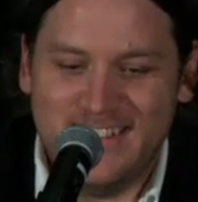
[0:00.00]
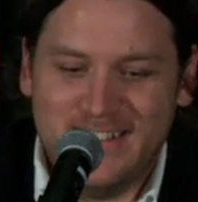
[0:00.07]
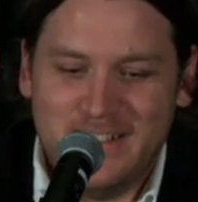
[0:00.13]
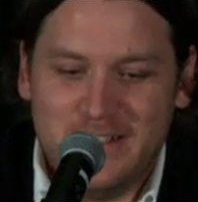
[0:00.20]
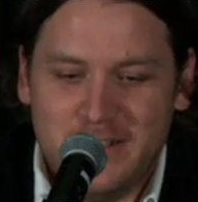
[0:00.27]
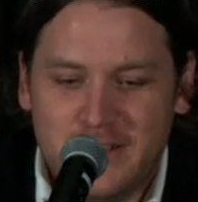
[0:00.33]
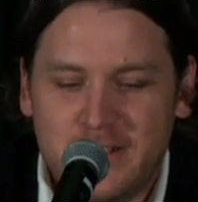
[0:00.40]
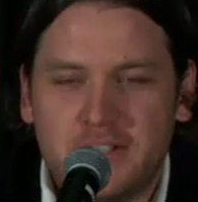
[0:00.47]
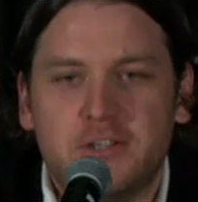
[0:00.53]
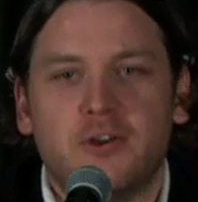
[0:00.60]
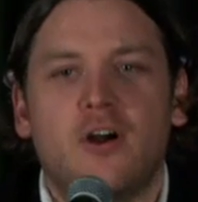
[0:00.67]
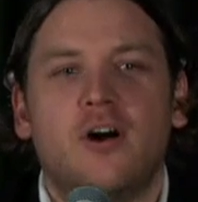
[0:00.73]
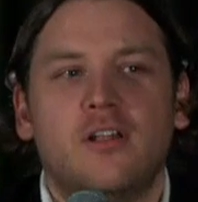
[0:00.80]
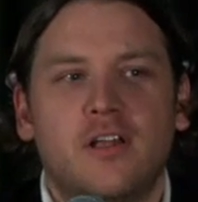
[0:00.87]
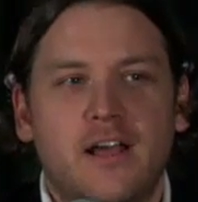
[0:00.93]
you're all
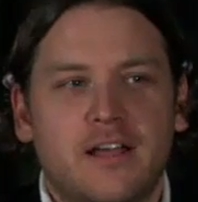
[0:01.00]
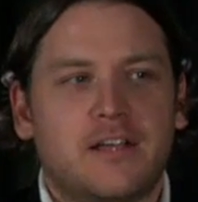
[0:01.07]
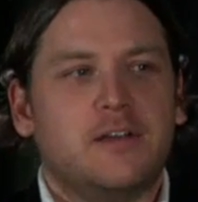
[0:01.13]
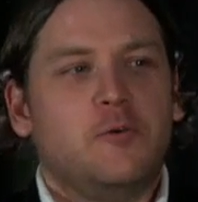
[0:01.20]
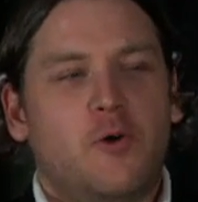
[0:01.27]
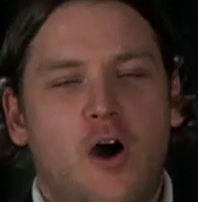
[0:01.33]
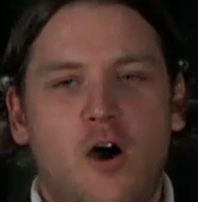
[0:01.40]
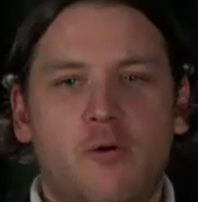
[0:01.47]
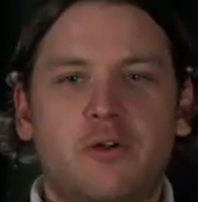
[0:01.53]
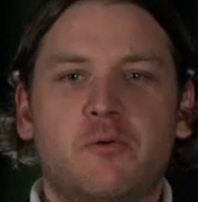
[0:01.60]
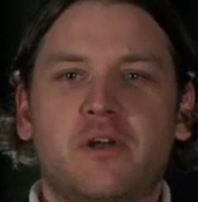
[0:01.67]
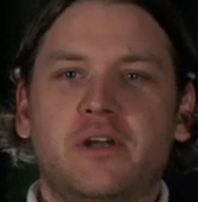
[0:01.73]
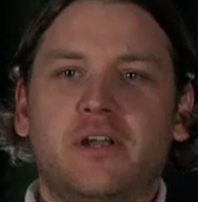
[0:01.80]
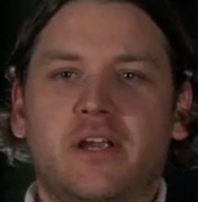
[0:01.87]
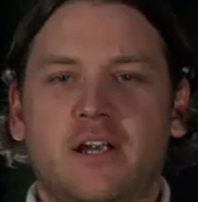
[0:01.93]
like, all we wanted
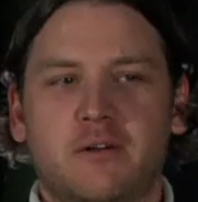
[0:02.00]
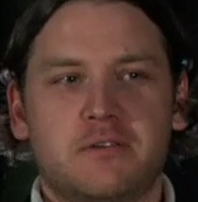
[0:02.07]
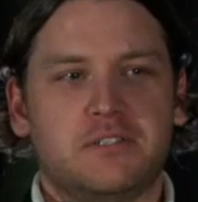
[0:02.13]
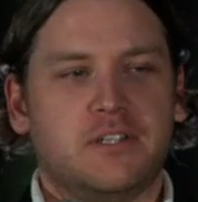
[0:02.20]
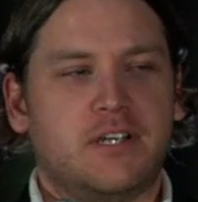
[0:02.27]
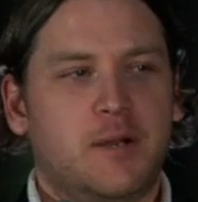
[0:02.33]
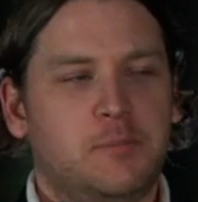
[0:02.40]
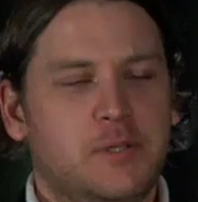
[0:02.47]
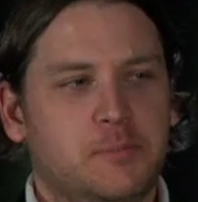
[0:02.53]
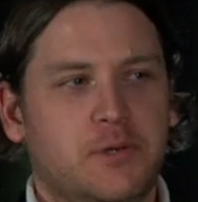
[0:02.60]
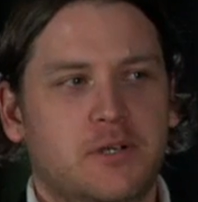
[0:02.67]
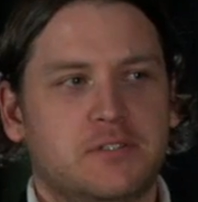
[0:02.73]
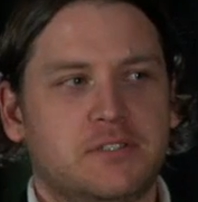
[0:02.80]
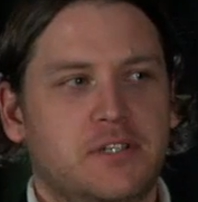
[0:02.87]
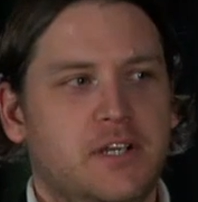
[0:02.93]
to hear was a couple
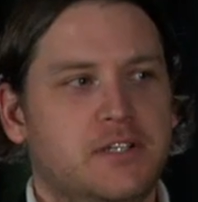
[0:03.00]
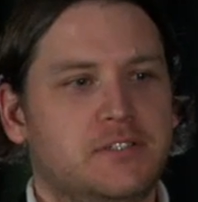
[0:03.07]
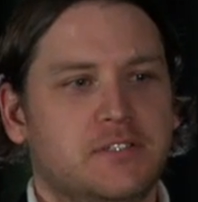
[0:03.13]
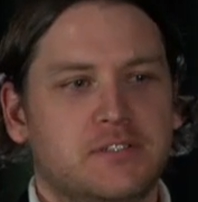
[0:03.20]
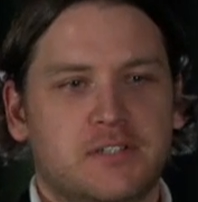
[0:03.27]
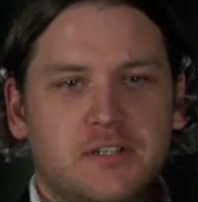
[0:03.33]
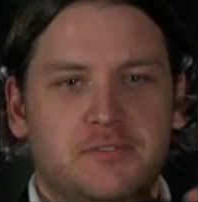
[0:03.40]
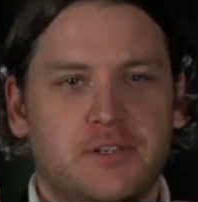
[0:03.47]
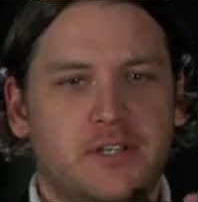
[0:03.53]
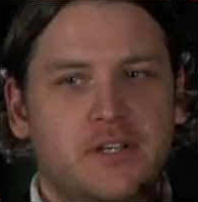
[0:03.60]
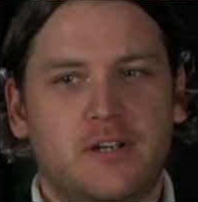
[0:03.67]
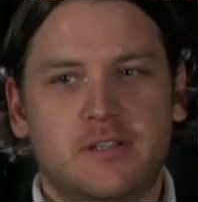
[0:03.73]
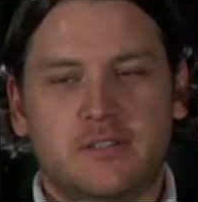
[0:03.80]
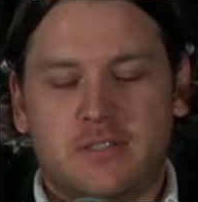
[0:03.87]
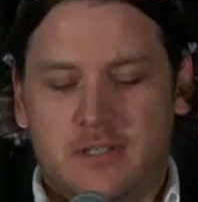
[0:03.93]
impersonations. Like, forget all
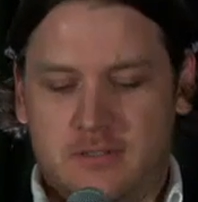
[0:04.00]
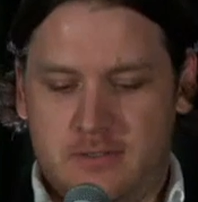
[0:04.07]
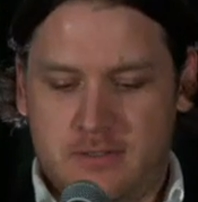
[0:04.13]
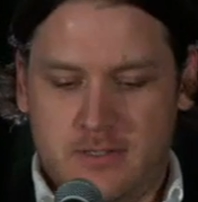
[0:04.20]
this other stuff.